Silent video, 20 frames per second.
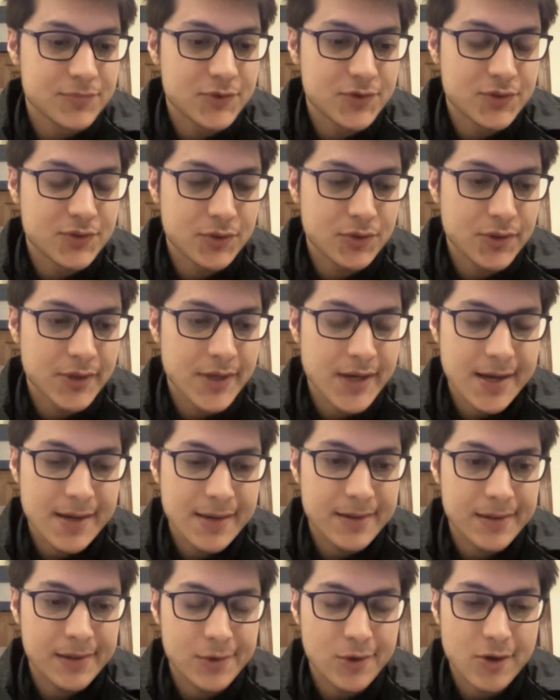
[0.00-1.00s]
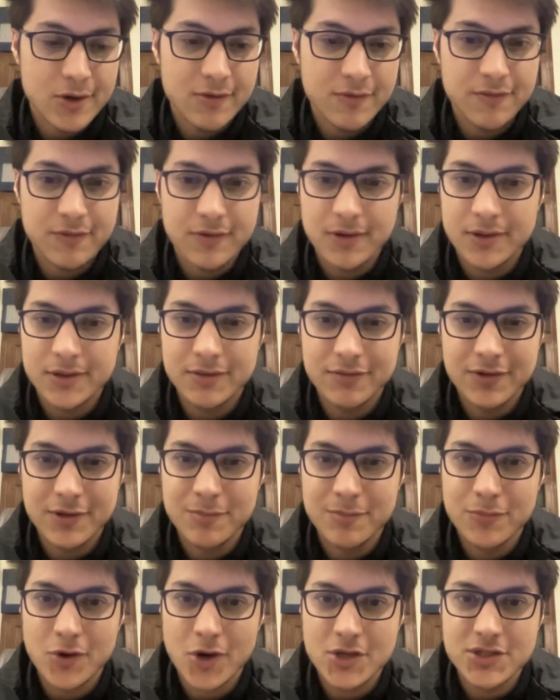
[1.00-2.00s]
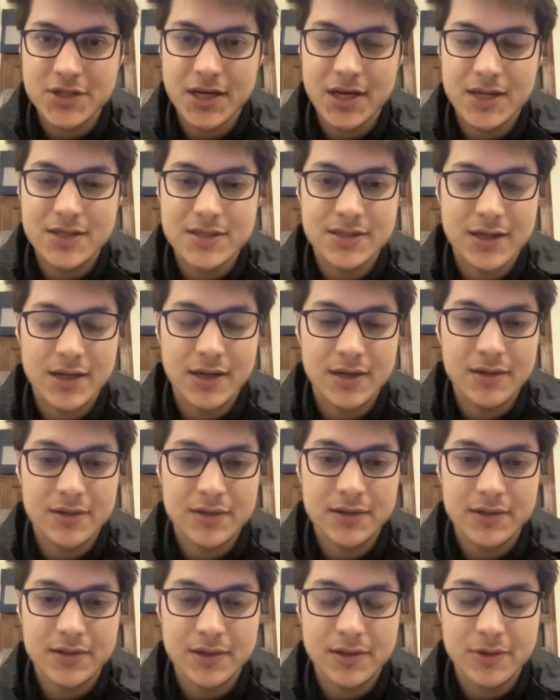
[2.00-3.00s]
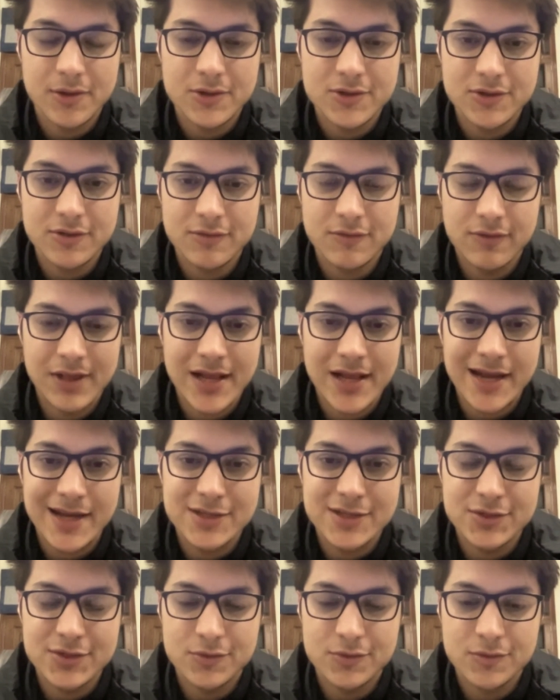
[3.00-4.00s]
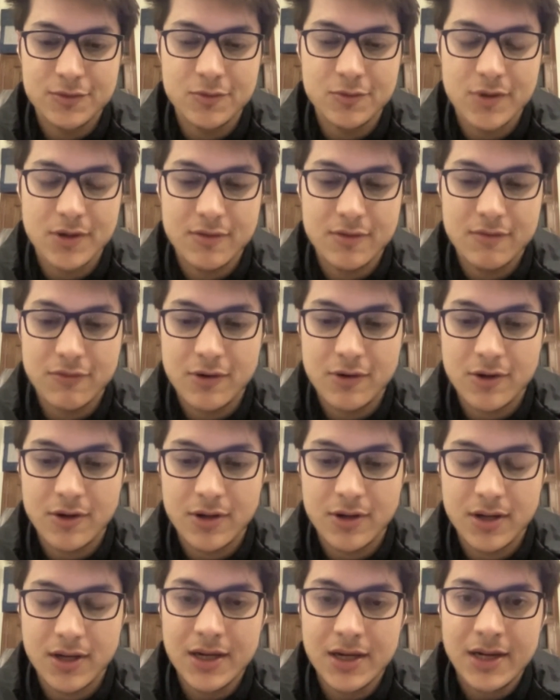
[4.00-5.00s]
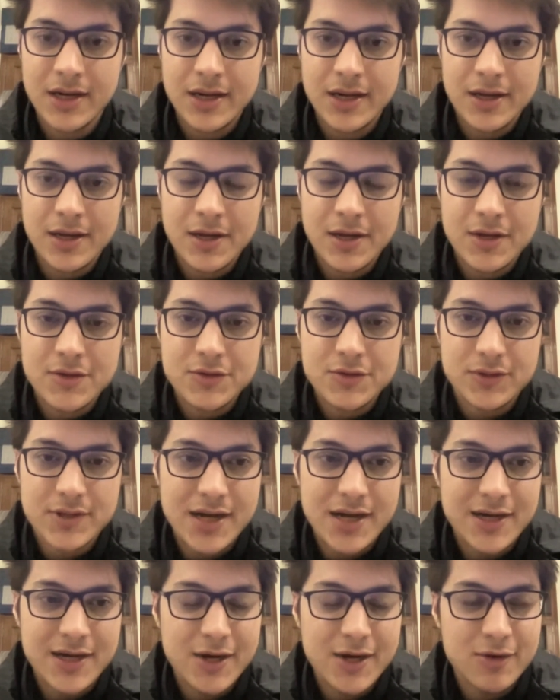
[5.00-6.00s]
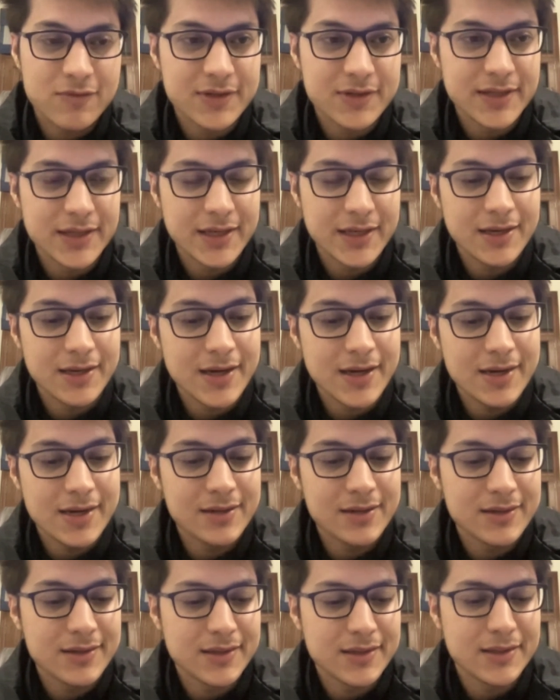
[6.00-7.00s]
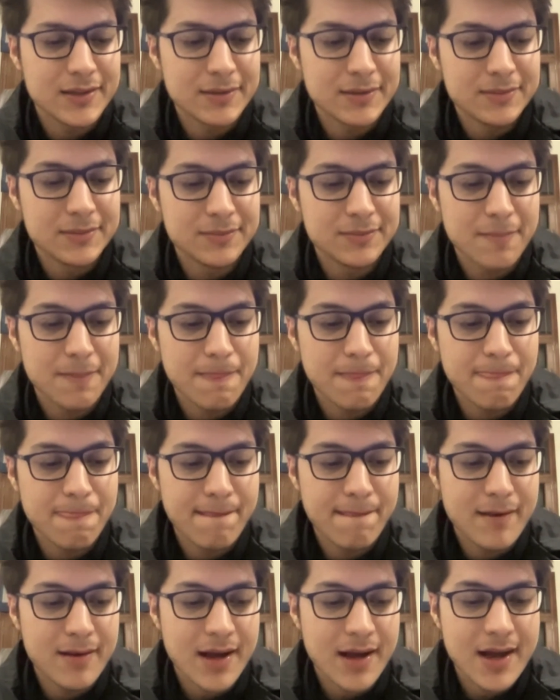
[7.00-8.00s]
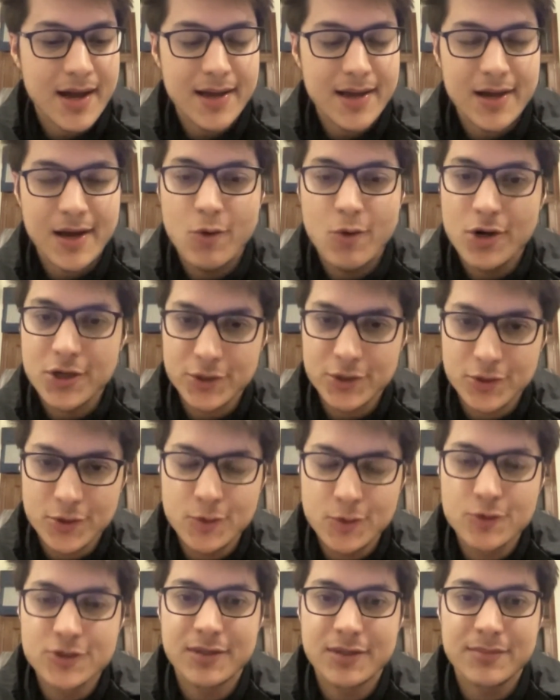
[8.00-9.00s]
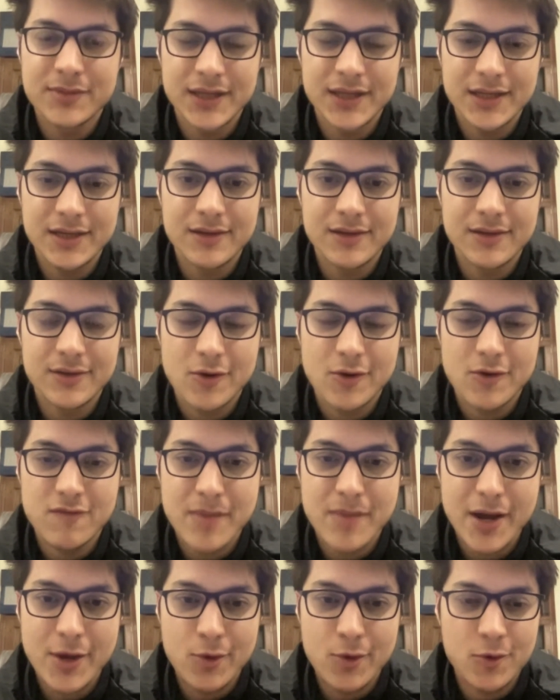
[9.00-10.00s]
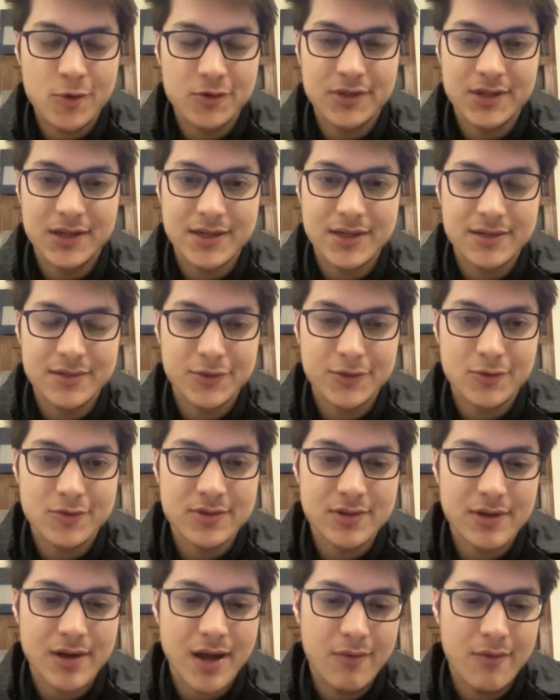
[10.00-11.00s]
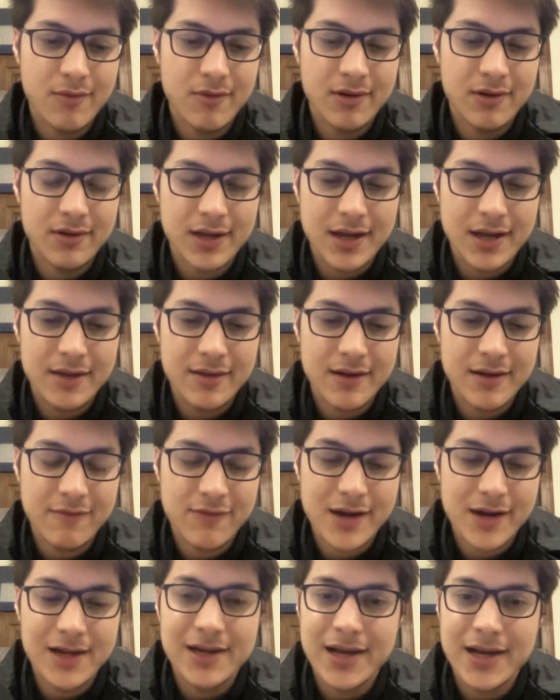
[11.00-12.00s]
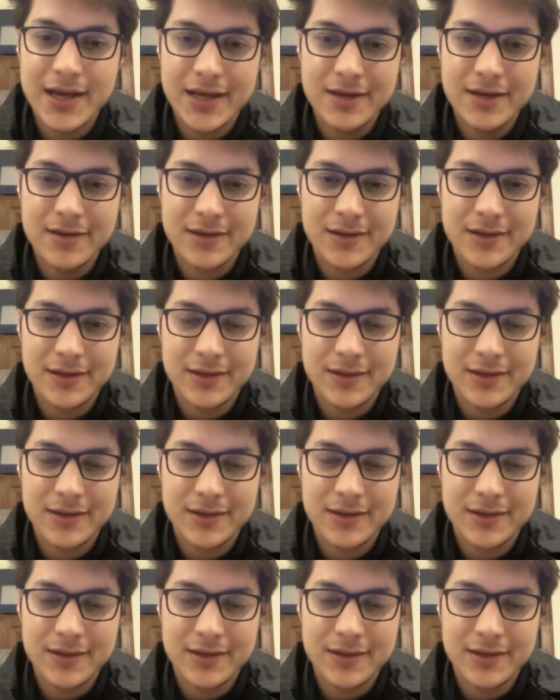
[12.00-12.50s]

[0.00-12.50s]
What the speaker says: so yeah, a lot of different projects and lots of clients to work for, so that kind of thing. And I wanted to do something of my own, and so I felt like